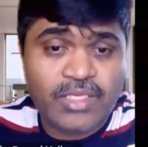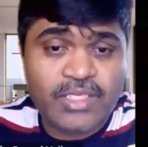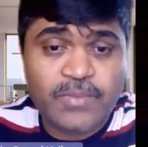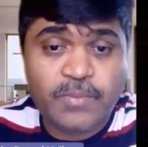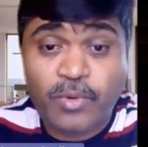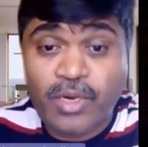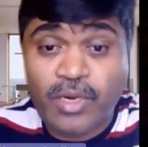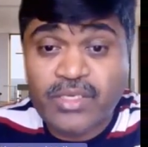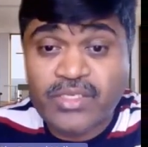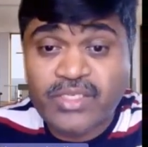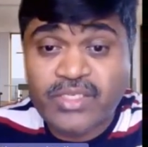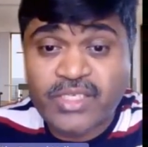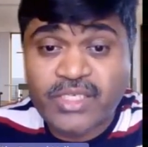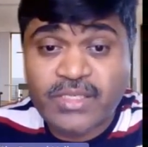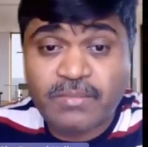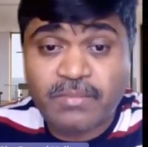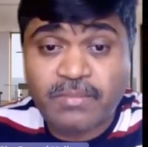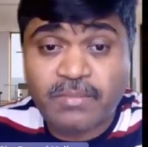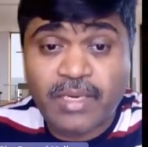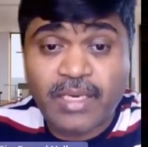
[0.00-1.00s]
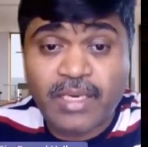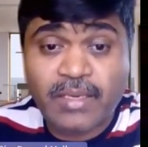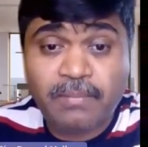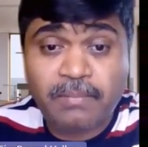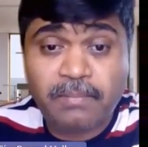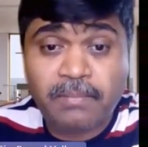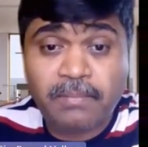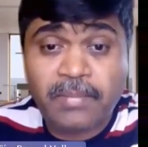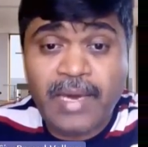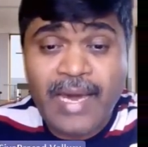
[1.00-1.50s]
is processed
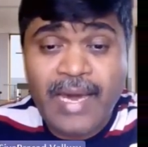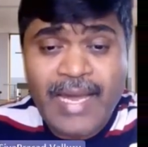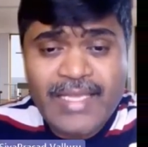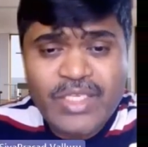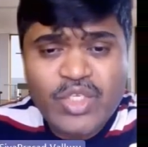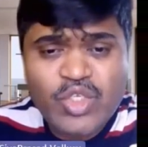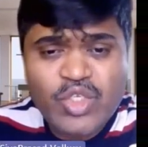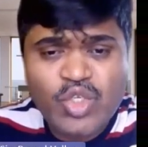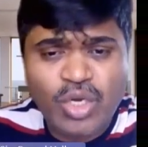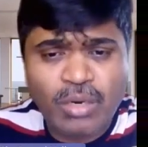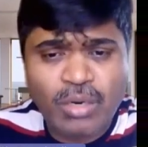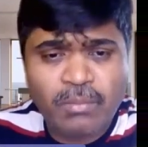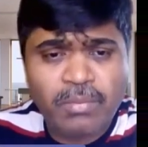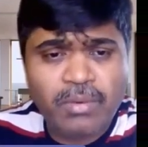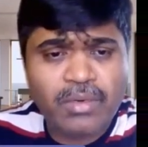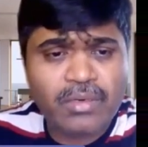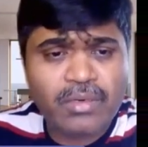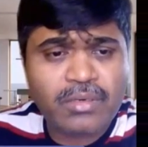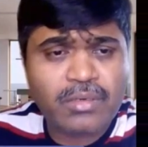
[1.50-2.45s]
by batch job.